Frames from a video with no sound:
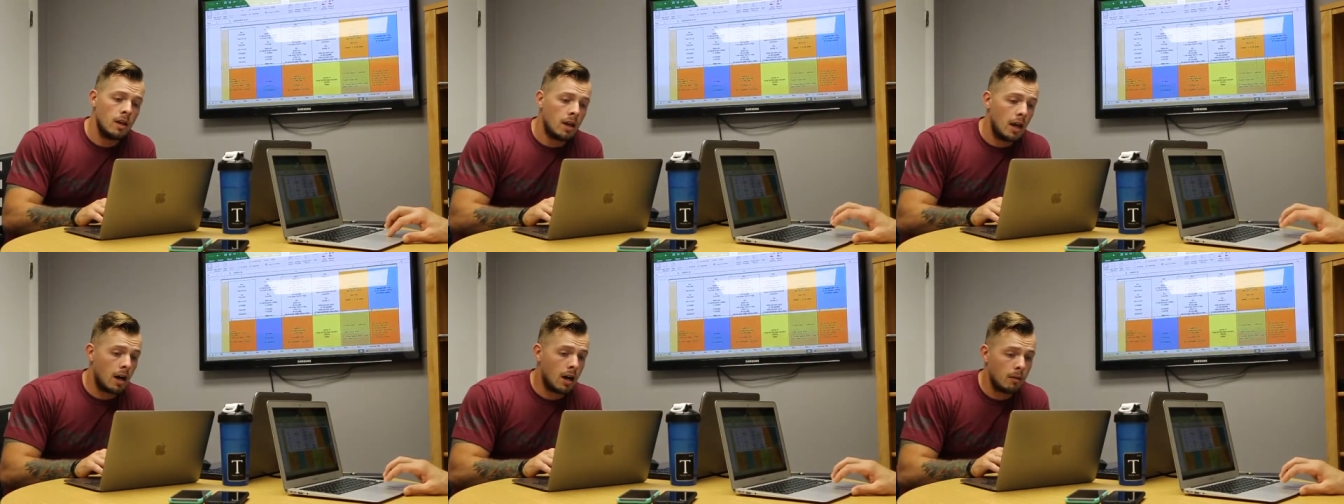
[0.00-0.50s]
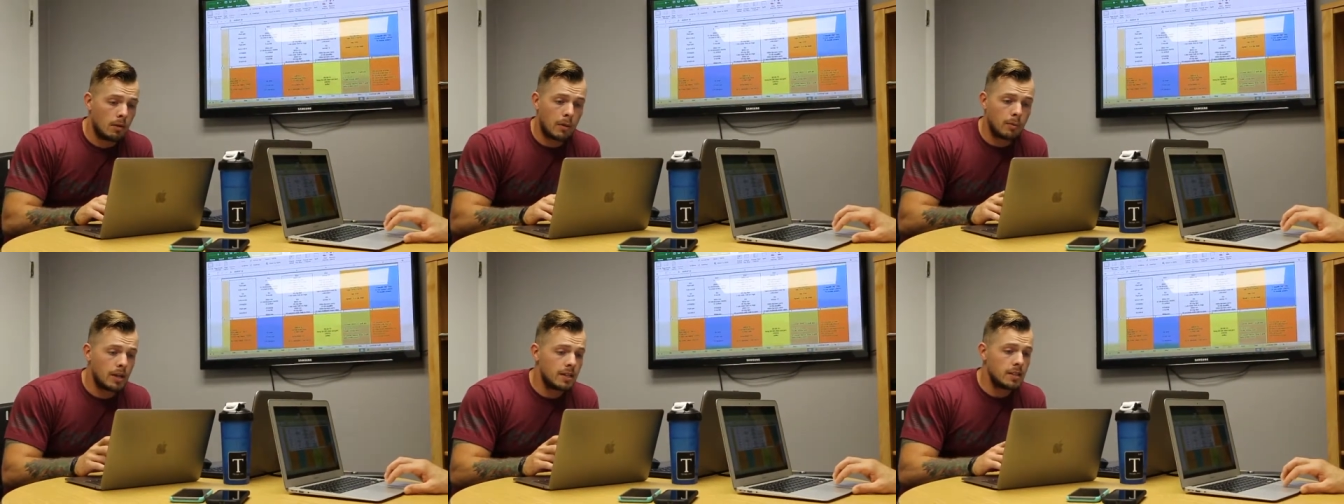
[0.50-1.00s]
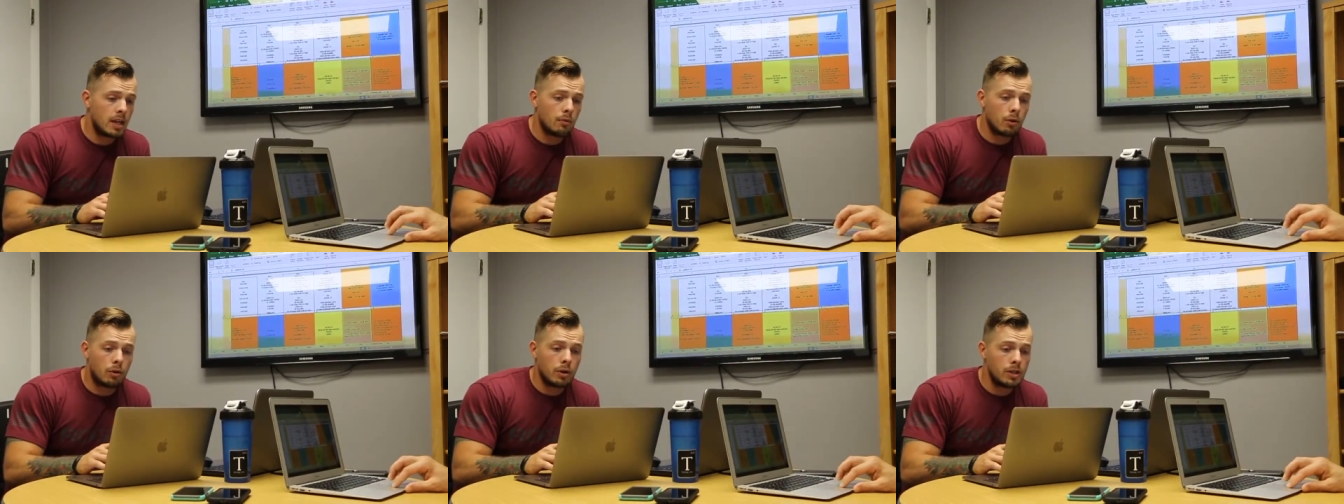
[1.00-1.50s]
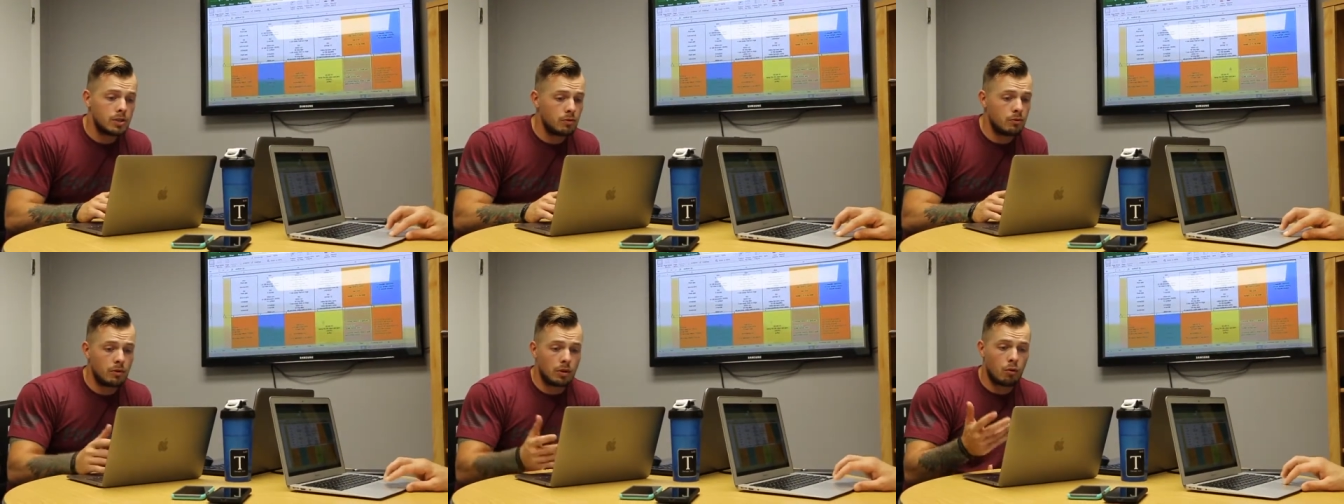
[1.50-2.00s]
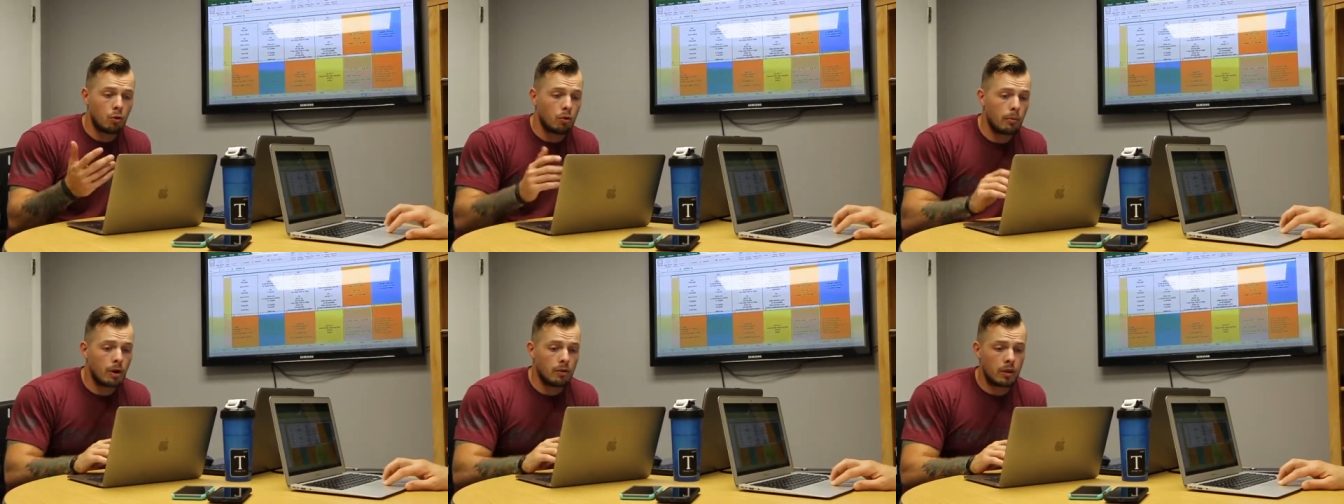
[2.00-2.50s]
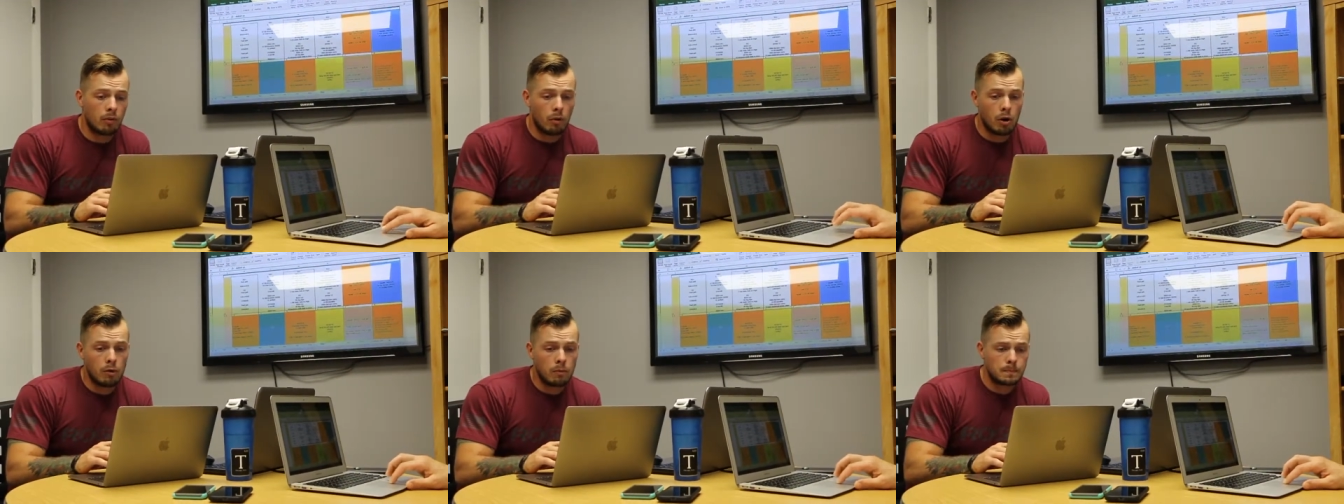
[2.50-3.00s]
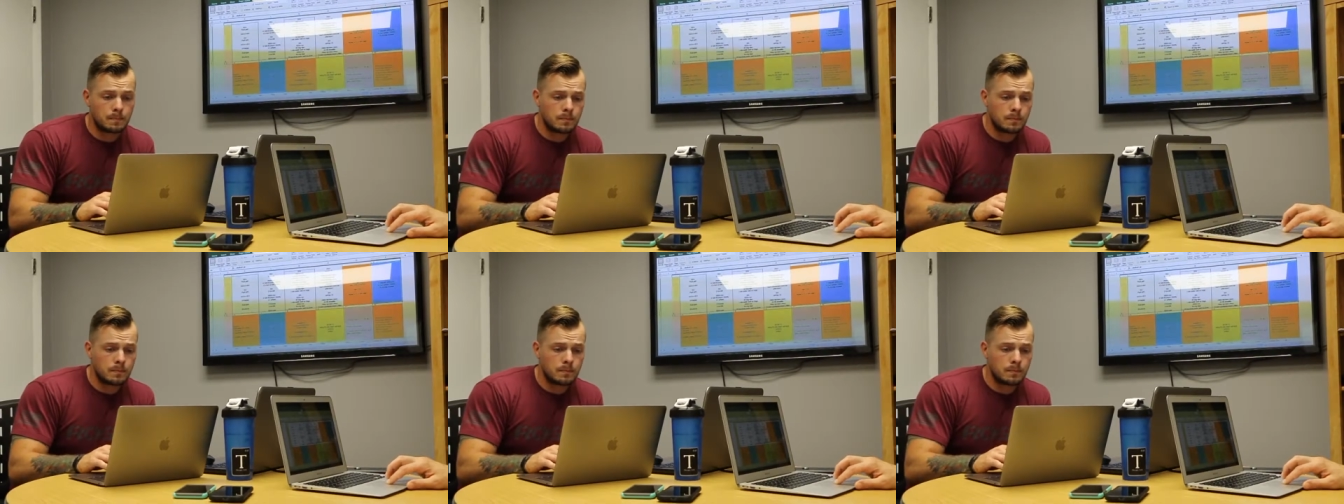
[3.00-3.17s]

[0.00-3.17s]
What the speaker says: A couple days later, we're going into the quarter marathon row.